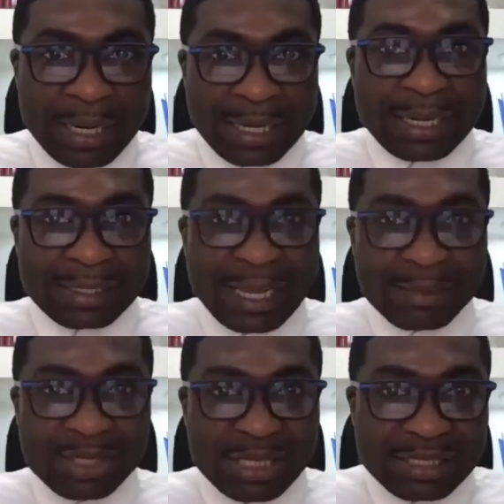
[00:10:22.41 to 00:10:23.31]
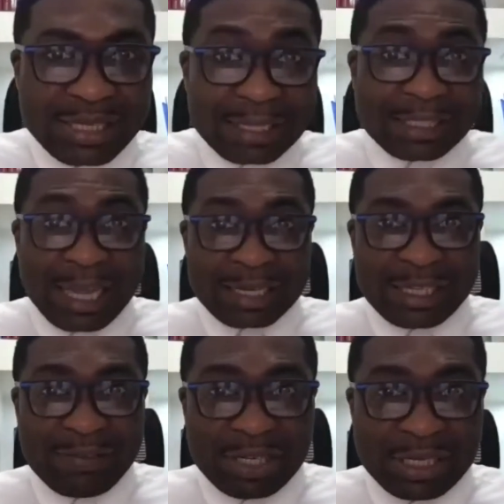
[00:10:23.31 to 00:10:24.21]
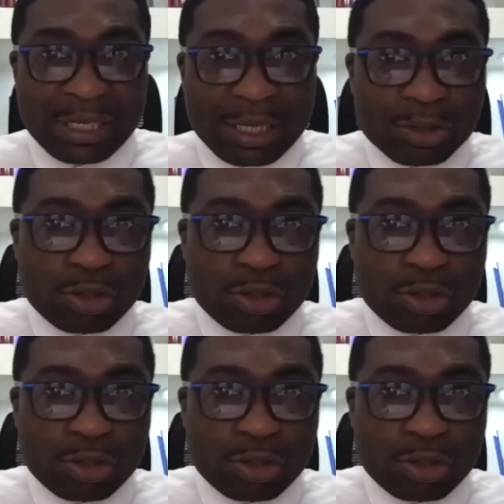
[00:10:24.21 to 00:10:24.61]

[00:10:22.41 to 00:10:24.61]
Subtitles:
Let that time stick. That activity,